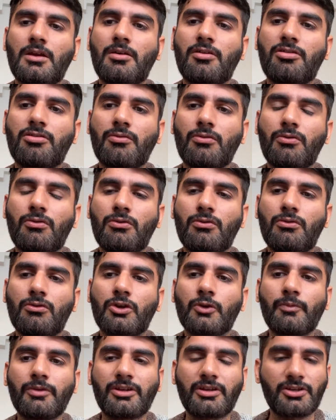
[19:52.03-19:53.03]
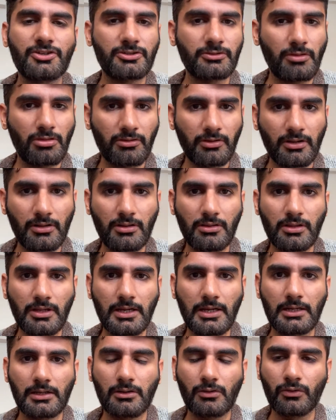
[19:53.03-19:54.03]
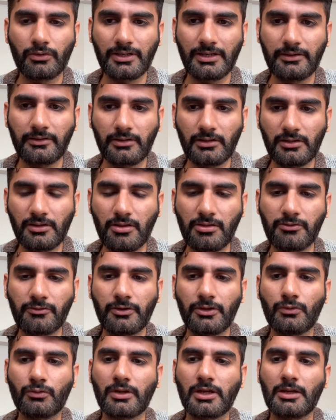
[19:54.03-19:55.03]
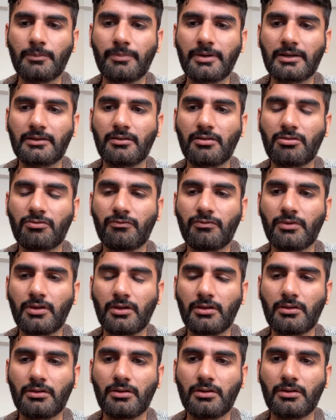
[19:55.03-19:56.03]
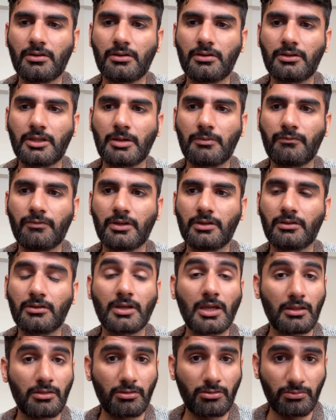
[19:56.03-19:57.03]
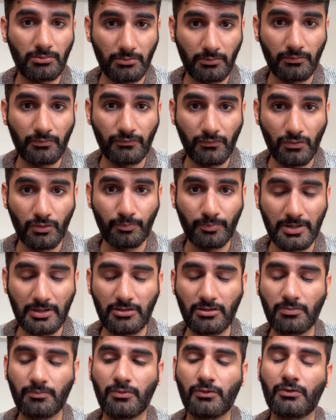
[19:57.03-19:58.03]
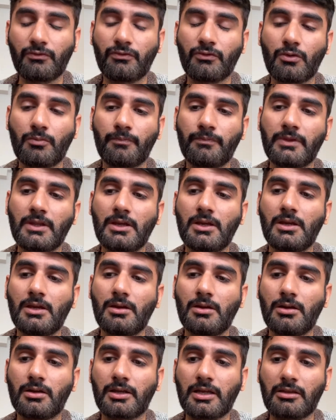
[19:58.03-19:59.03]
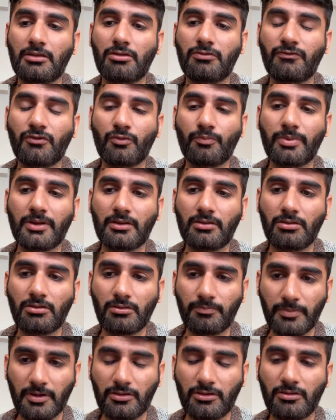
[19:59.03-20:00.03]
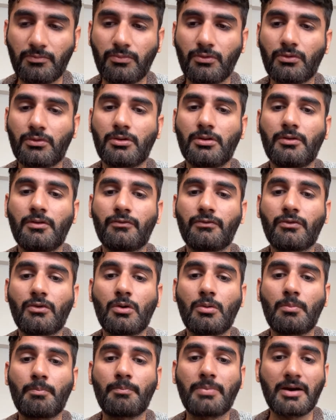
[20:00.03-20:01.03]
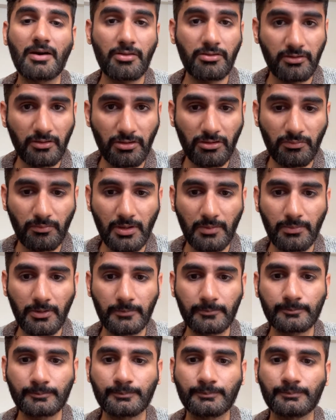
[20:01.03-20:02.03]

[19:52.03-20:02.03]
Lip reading: So communication skills and long clinical history, you can practice them with cases for PACES book, from PACES book from past test maybe.